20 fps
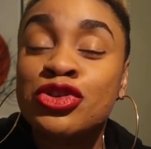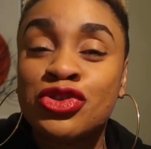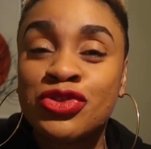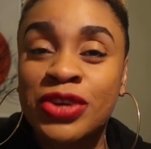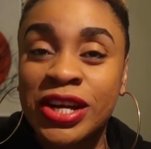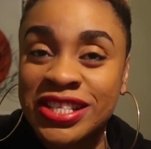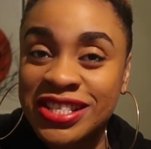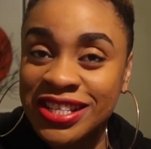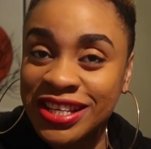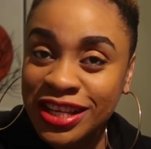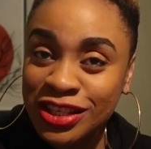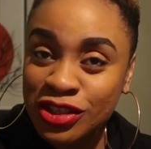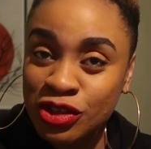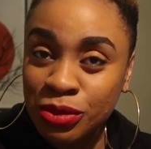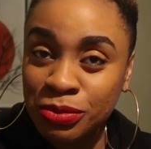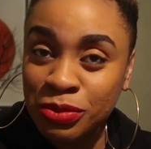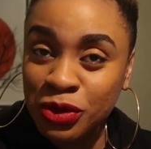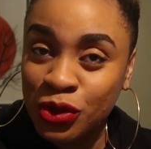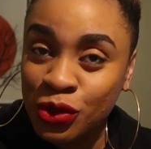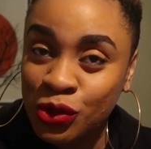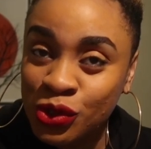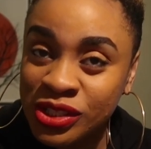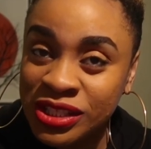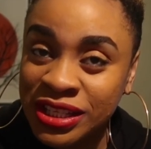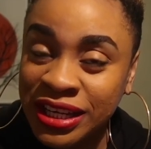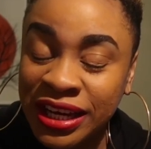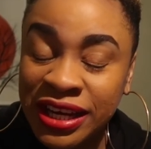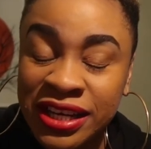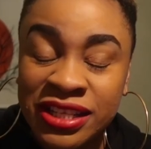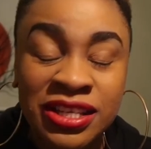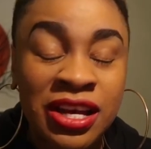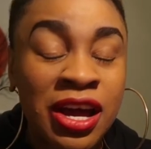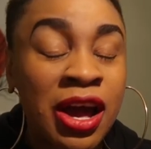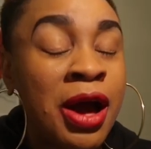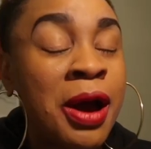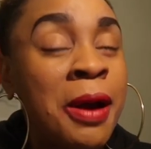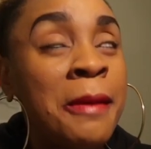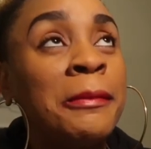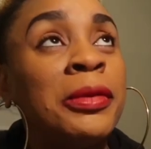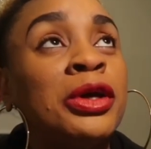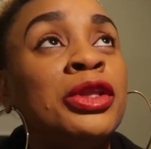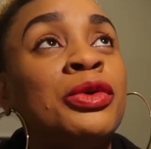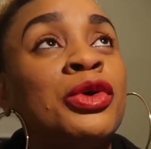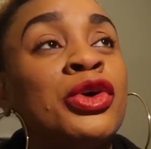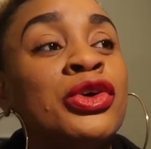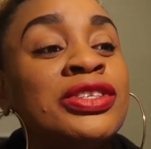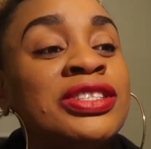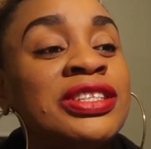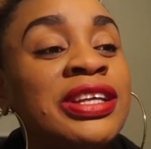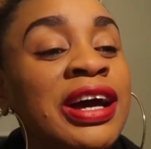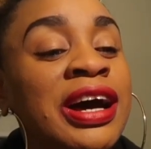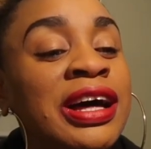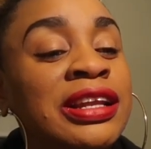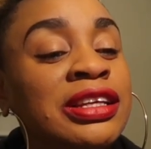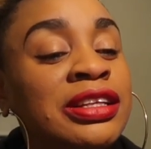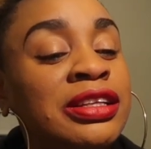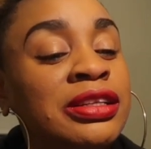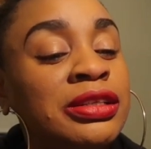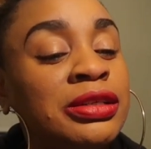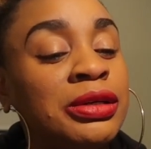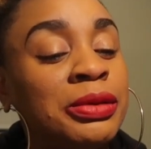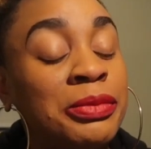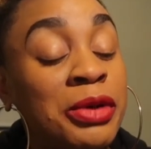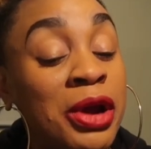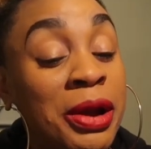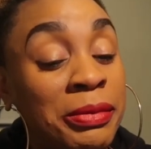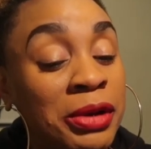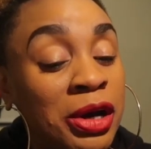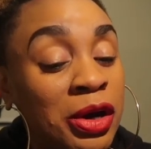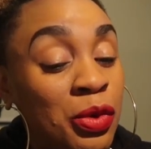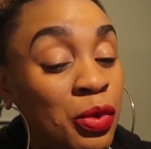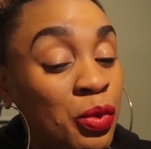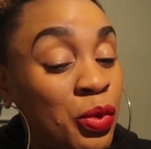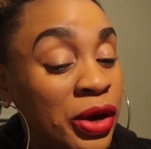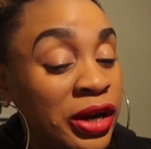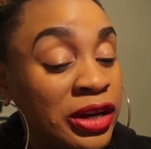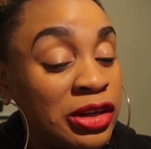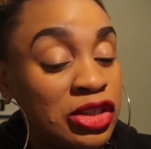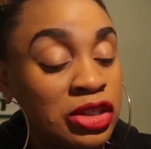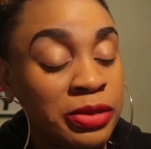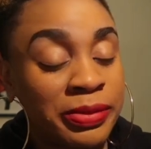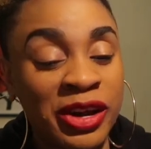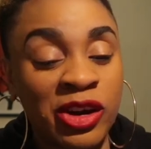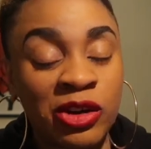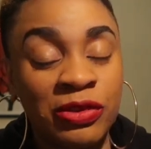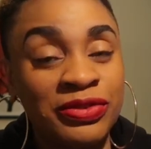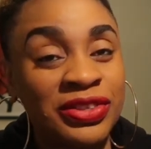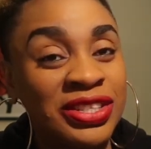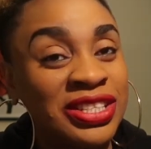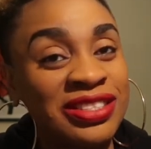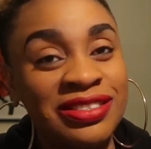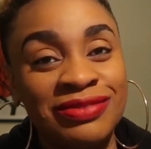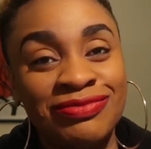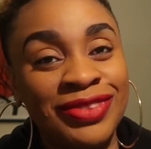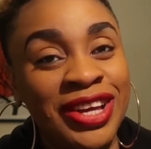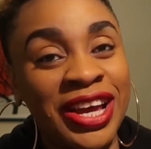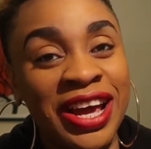tried to get some coats, guys, but the coats they had in the Primark were close to my office.